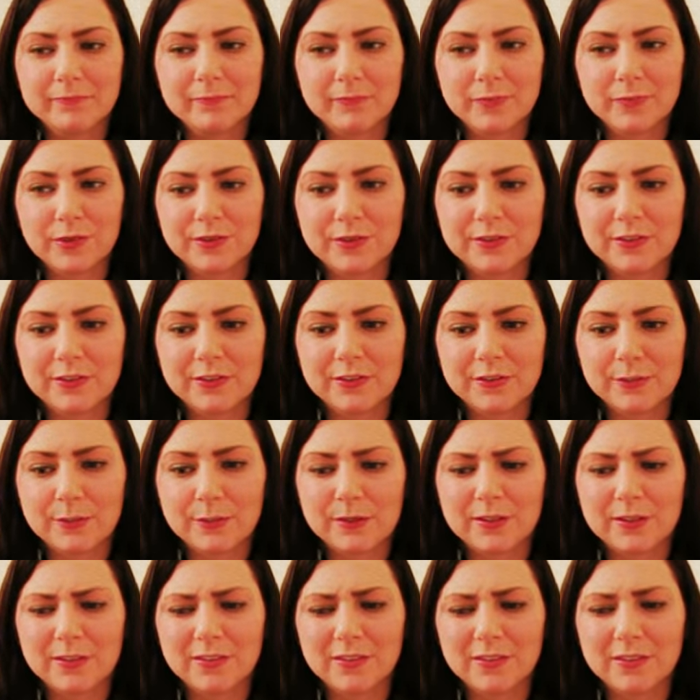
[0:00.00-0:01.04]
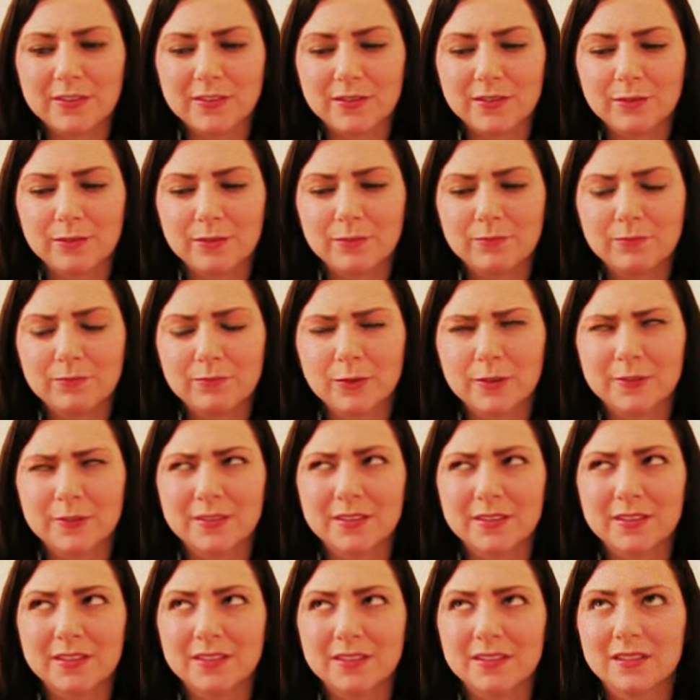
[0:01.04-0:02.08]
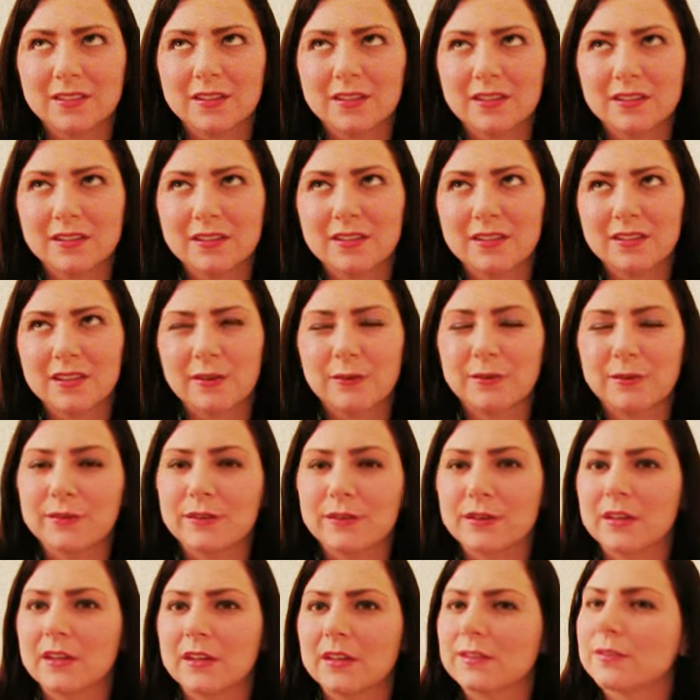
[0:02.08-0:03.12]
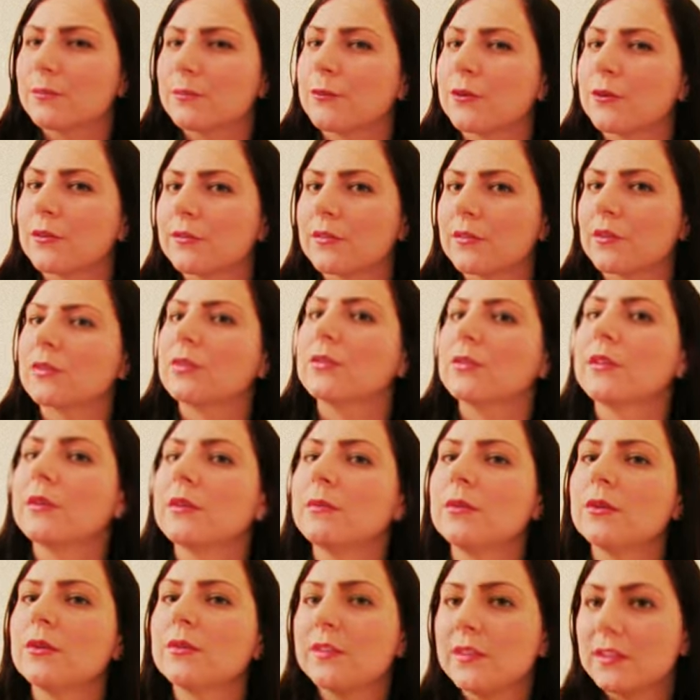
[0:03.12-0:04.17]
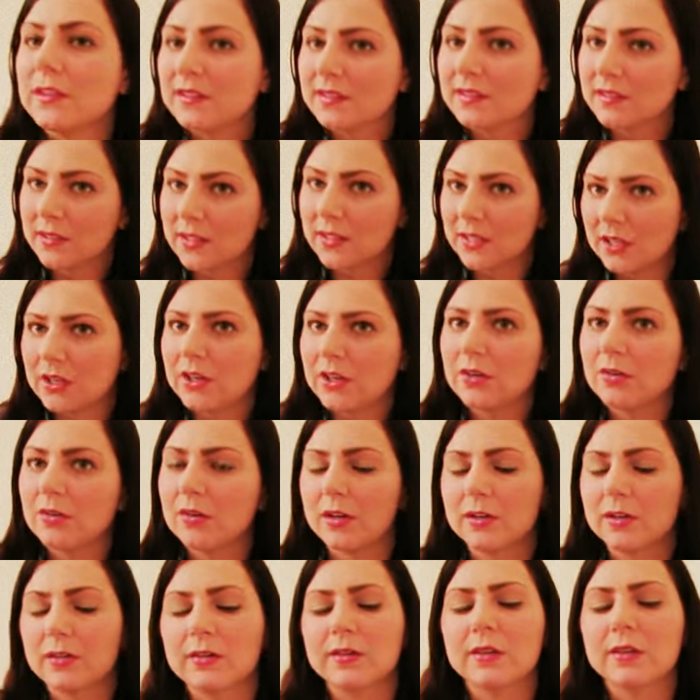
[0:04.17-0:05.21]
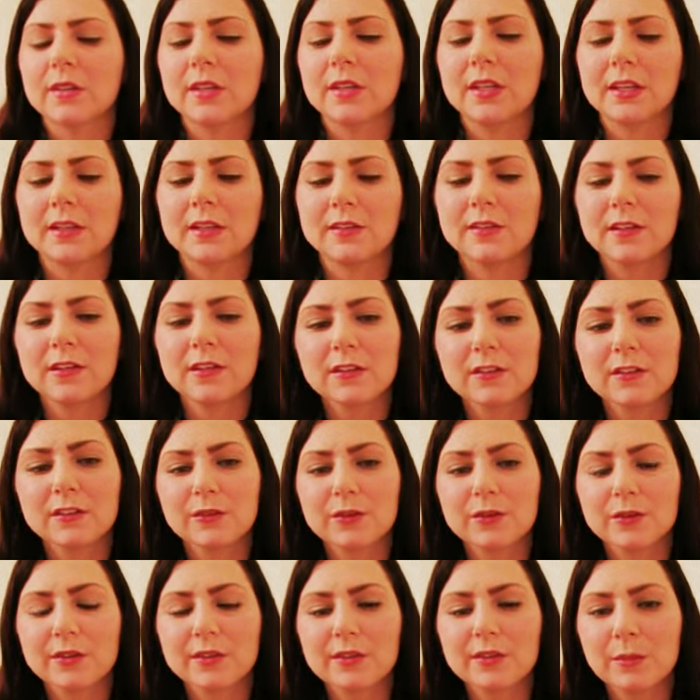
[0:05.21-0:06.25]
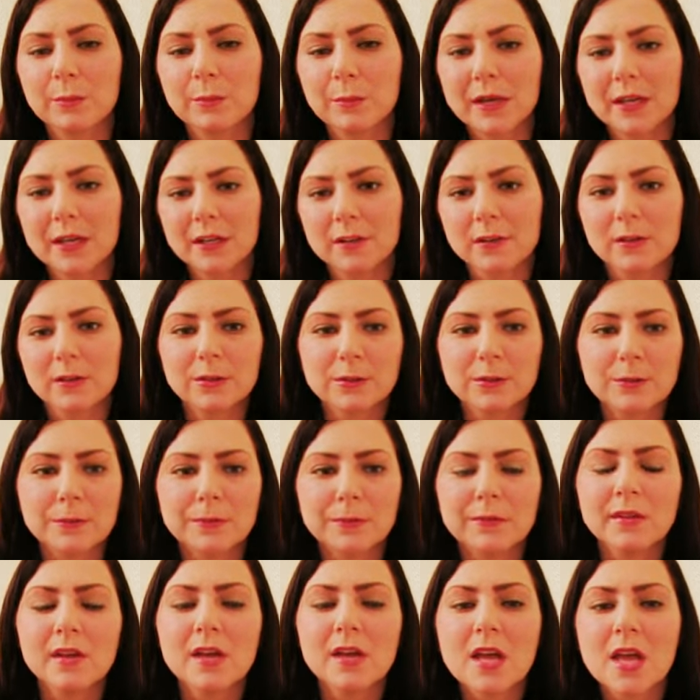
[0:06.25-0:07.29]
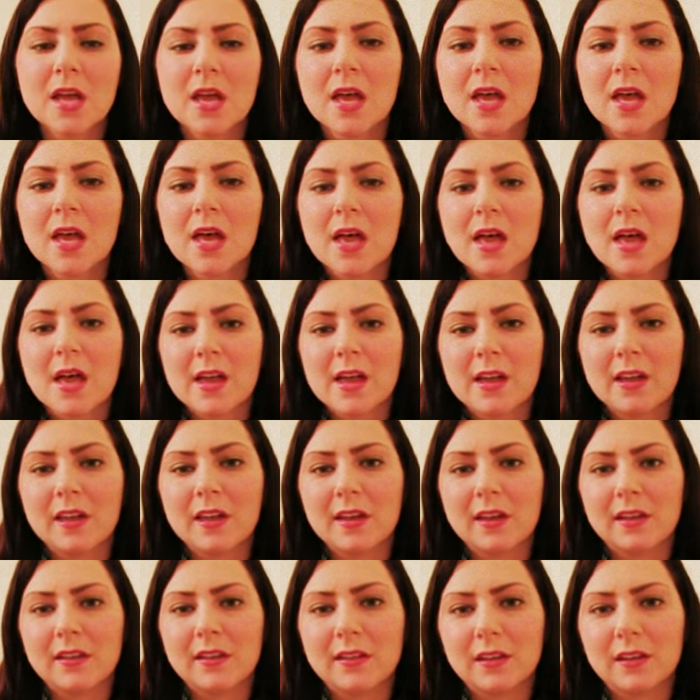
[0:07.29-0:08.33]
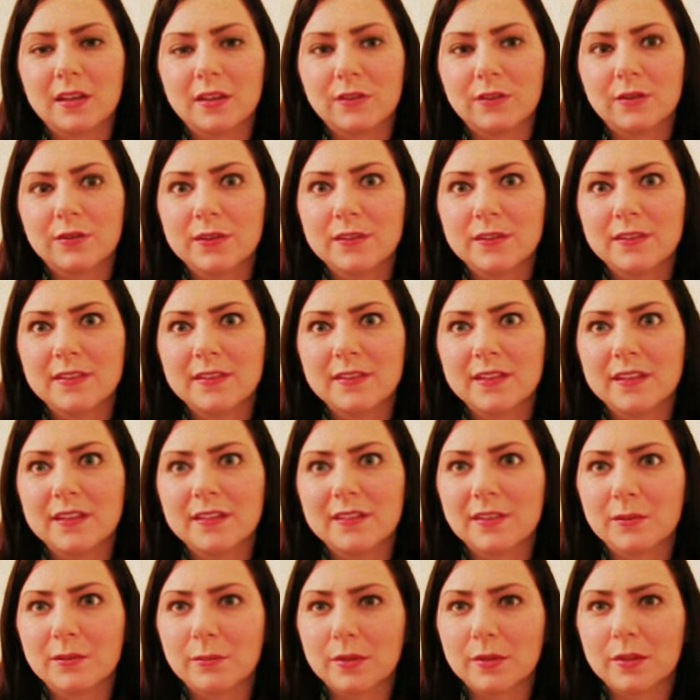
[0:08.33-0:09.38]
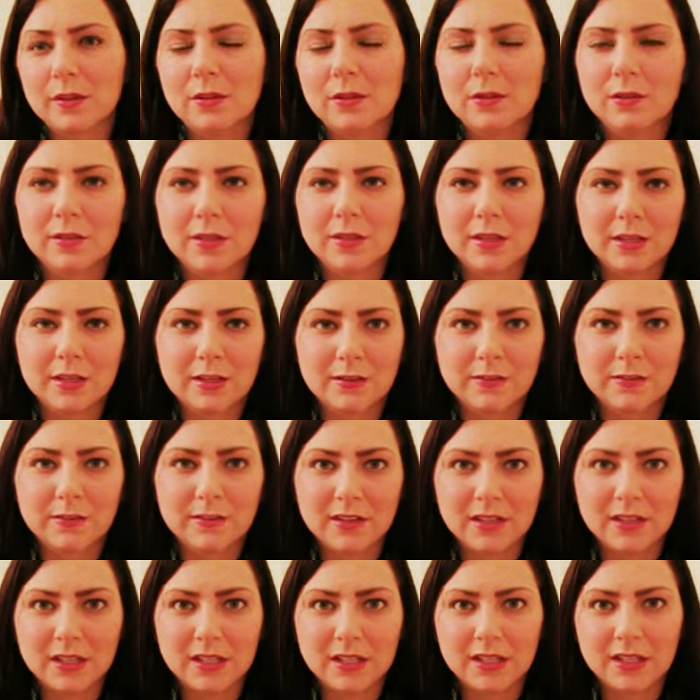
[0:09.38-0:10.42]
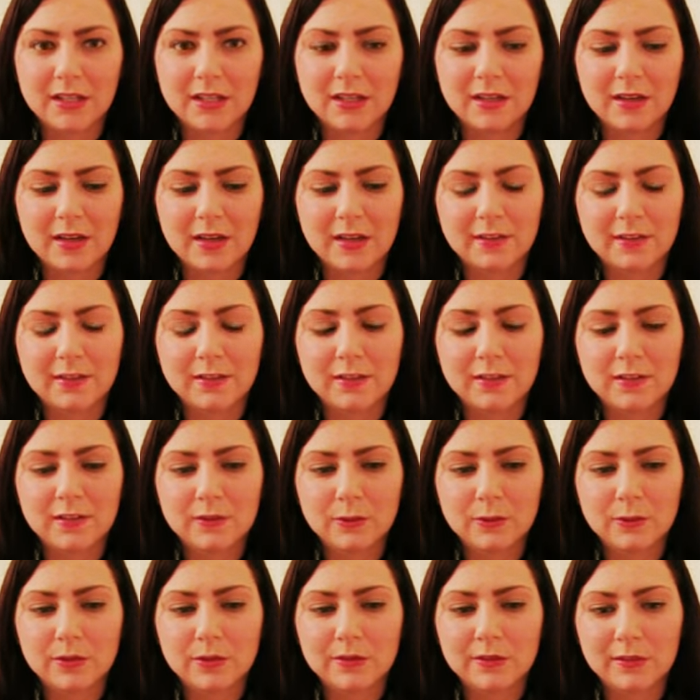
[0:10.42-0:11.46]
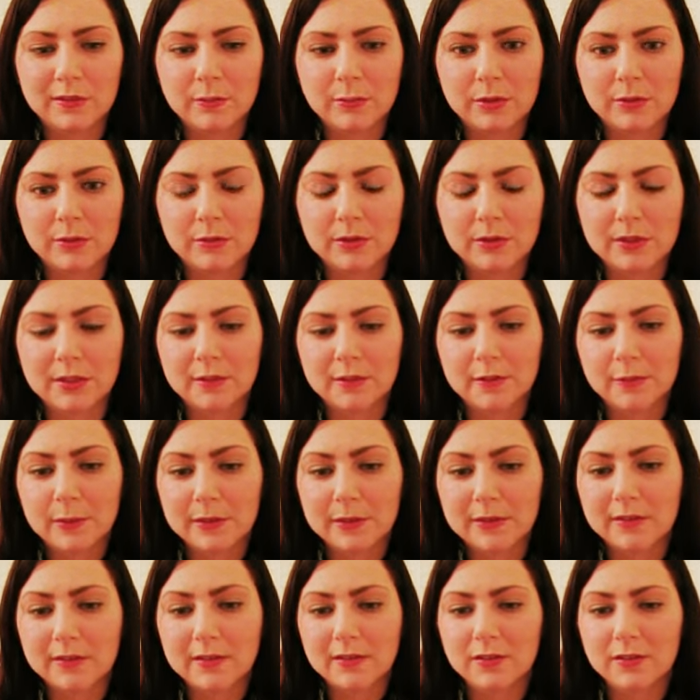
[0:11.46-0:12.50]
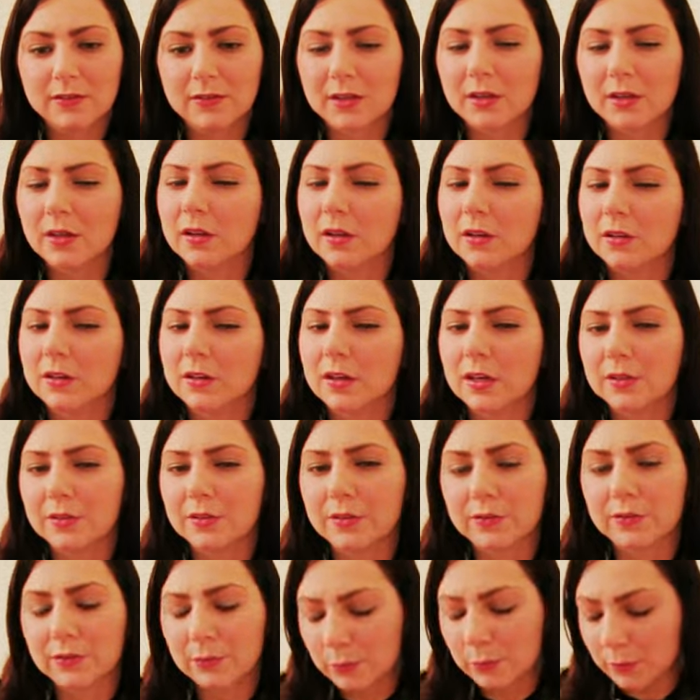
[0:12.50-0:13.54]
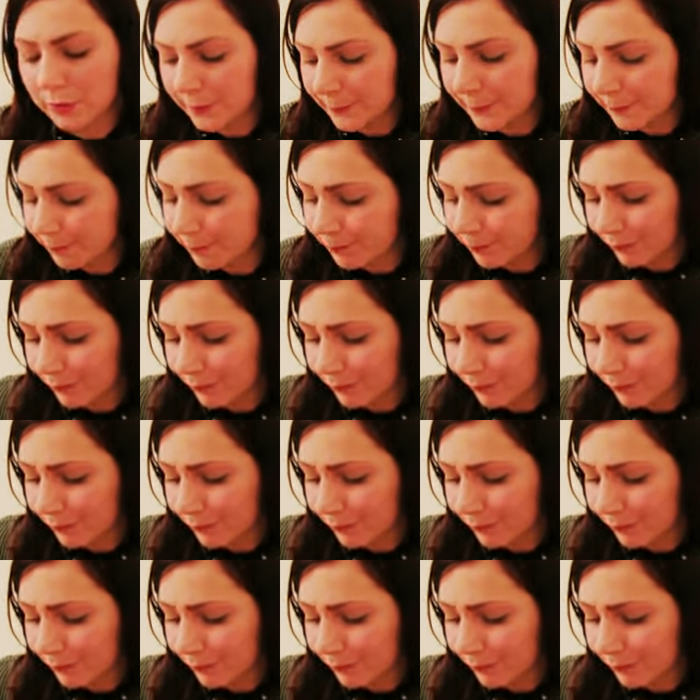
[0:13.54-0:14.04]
Mostly just because I was looking at some more of the clothing boutiques in the area rather than the antique stores to buy clothes. And the other reason is some of the clothing I've seen at these stores have been really expensive, like $100 or more.